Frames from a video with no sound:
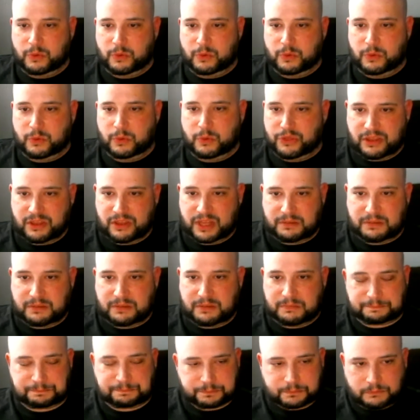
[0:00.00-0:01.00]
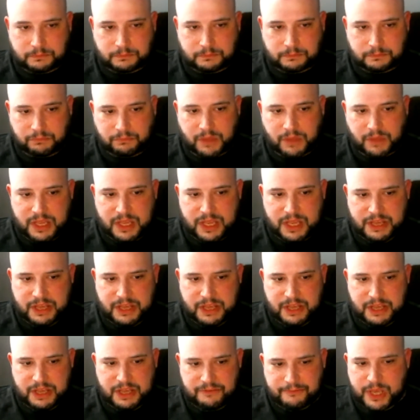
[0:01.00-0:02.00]
if we
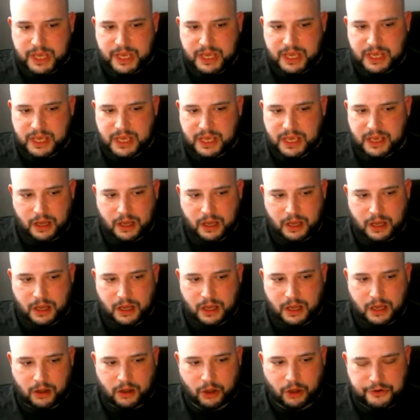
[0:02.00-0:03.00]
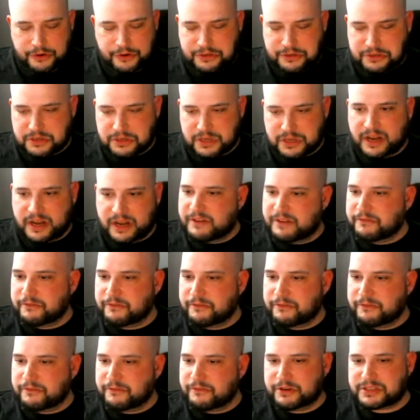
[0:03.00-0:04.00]
understand every single nook and
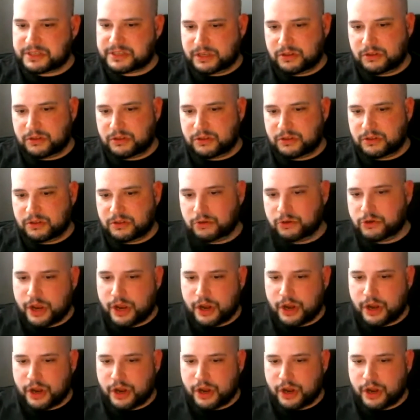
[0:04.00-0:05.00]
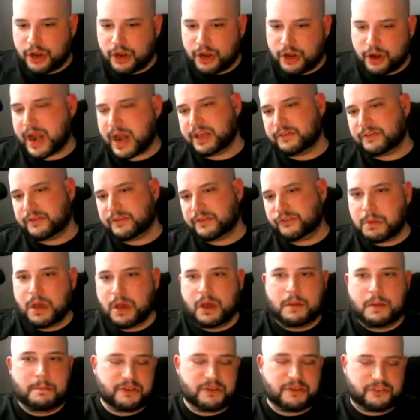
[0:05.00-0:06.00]
cranny of some bespoke
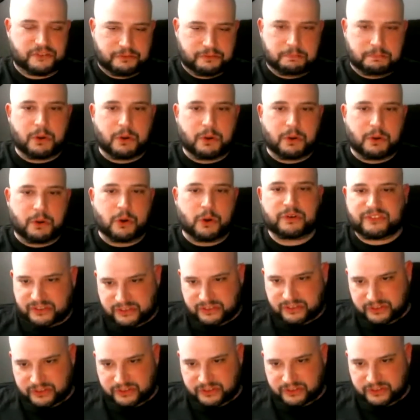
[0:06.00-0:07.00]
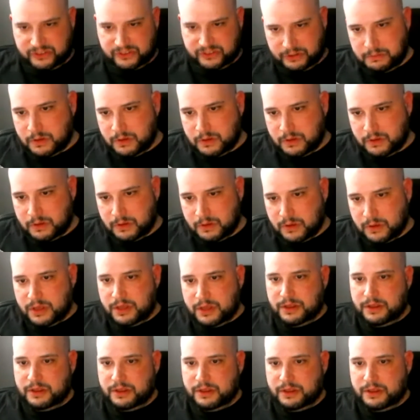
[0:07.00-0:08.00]
system, that we have a
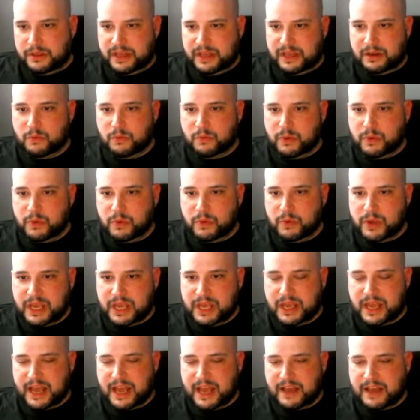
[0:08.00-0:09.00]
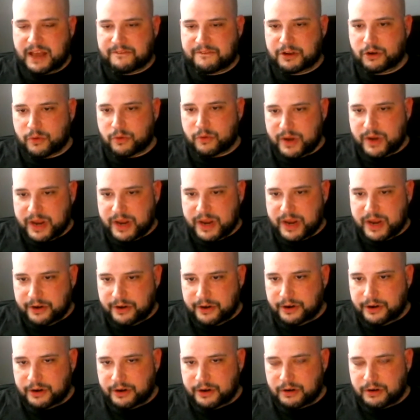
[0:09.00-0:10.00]
greater knowledge of it. But to be
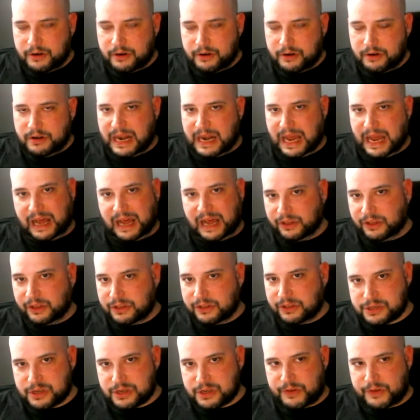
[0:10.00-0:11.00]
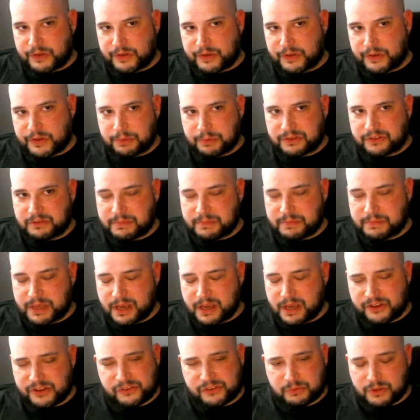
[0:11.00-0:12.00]
honest with you, a lot of times it's a lot of bad
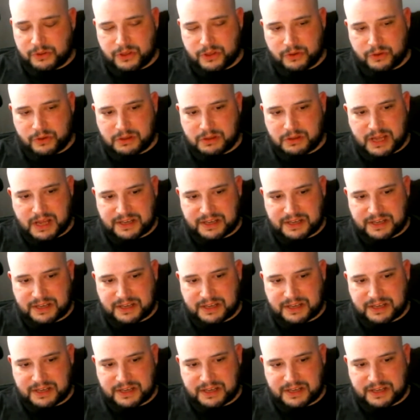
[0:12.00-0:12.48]
haircuts.